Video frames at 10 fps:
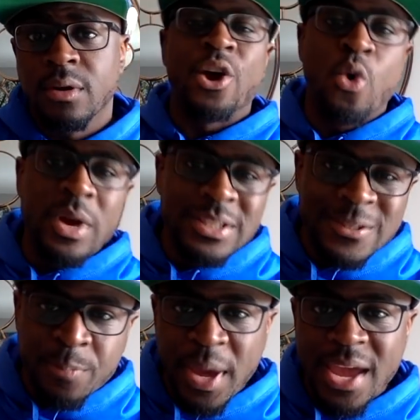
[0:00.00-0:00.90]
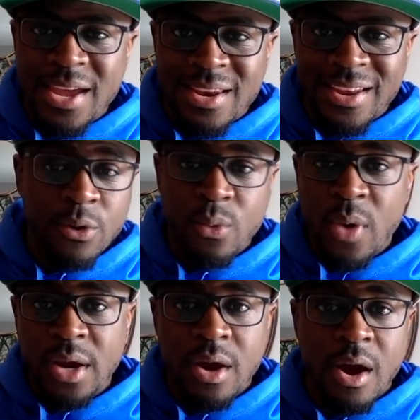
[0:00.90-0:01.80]
Quinton Spain,
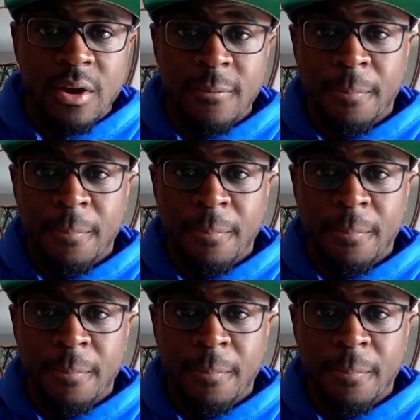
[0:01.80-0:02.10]
right guard.